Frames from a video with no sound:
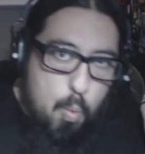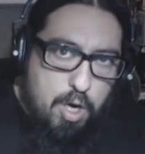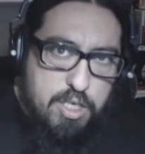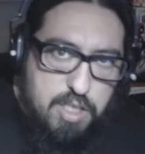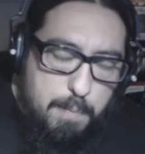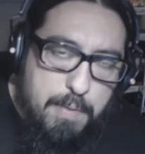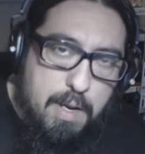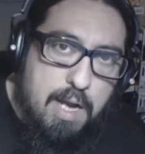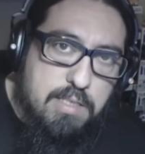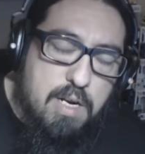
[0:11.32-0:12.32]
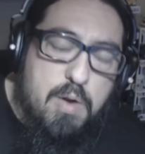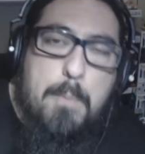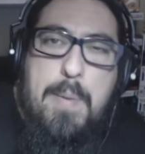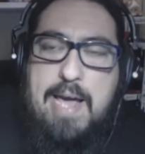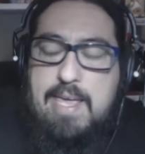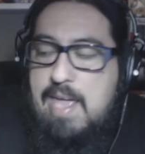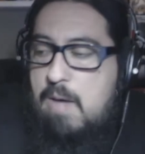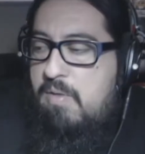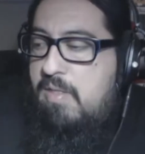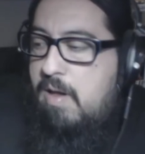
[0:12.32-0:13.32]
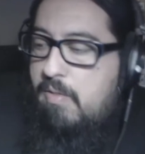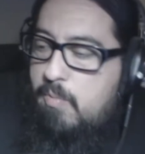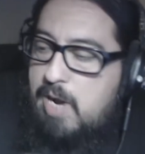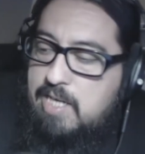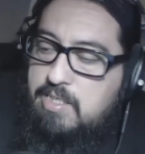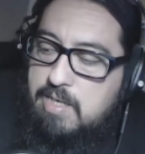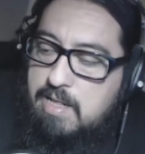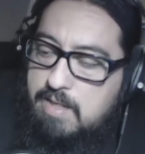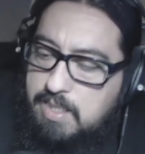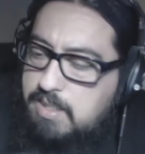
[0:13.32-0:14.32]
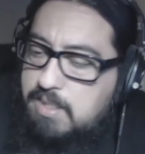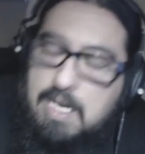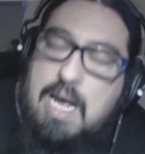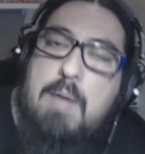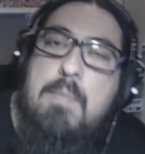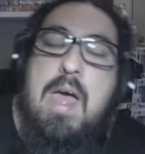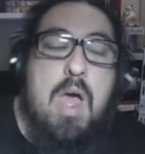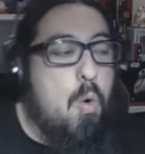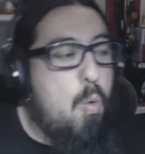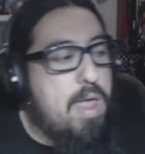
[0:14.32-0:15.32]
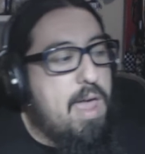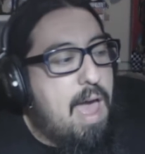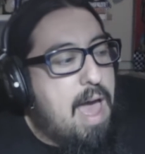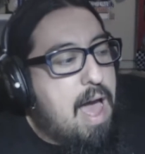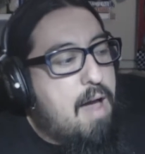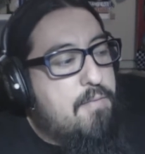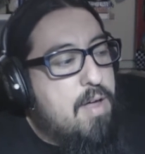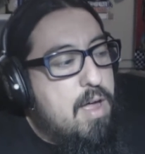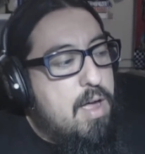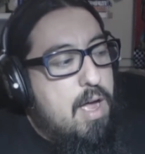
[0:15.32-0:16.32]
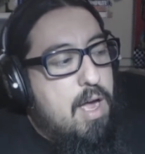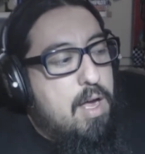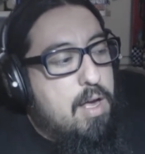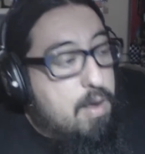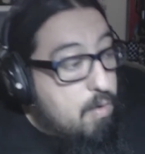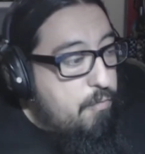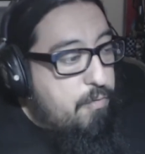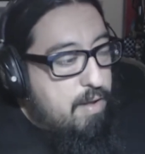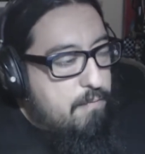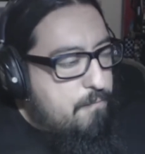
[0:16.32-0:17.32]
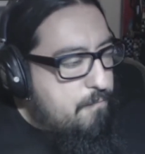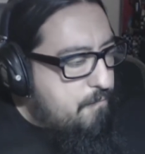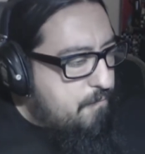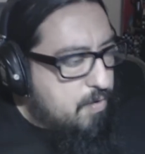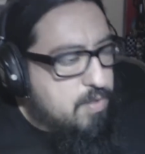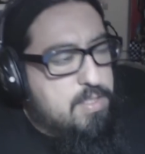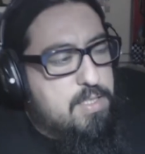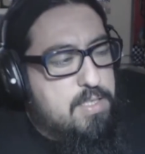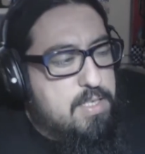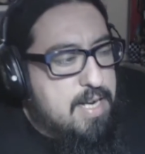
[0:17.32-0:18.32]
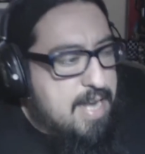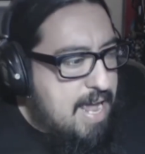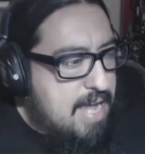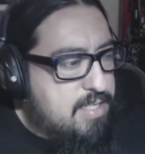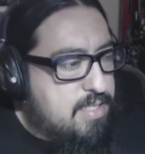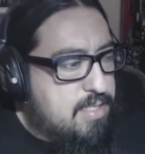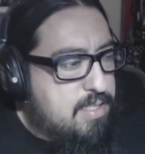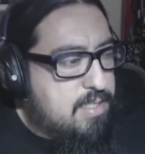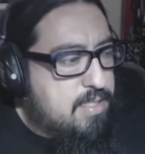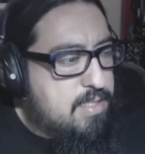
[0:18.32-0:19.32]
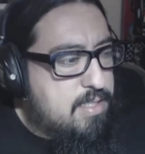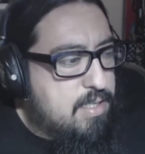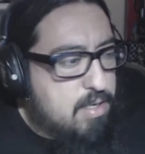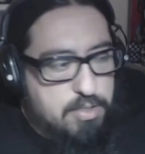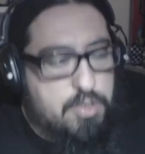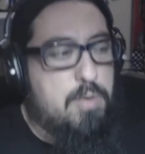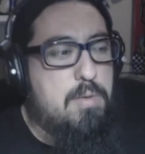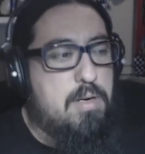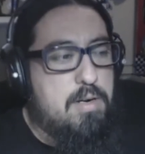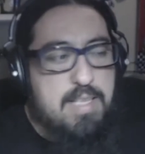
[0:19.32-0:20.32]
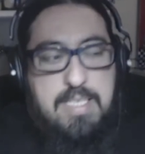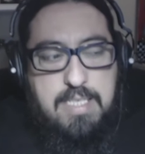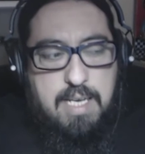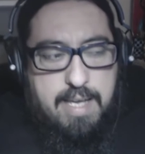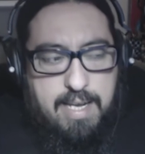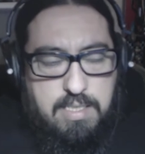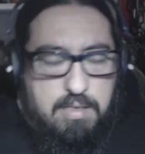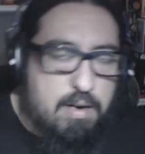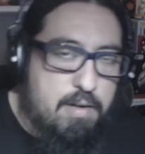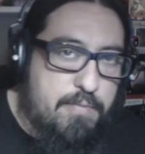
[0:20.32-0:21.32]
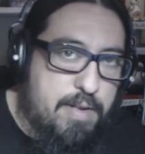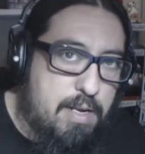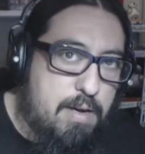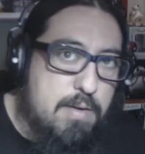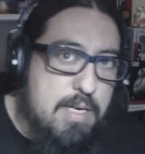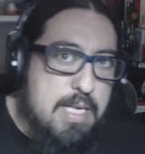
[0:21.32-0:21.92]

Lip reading: What is up you guys, Claudio back again with another reaction, and this time we have Goofy Foot NES controller. This is a Kickstarter video.